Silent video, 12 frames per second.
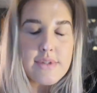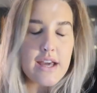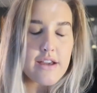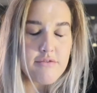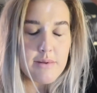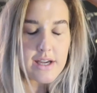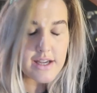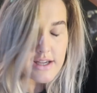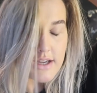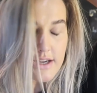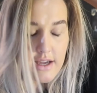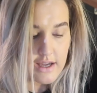gave
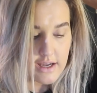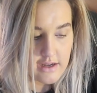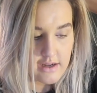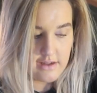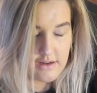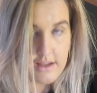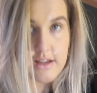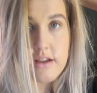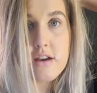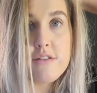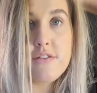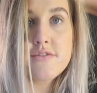me
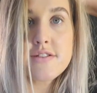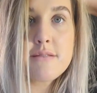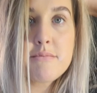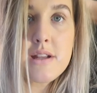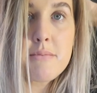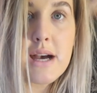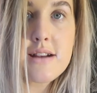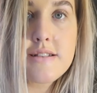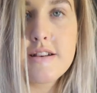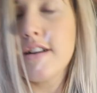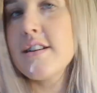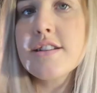like a 15-minute
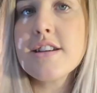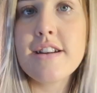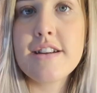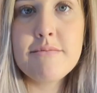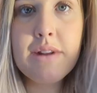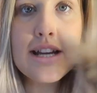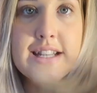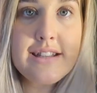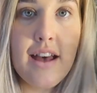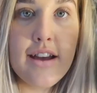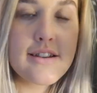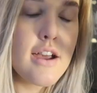massage and I'm like
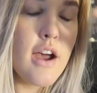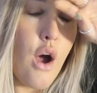dead.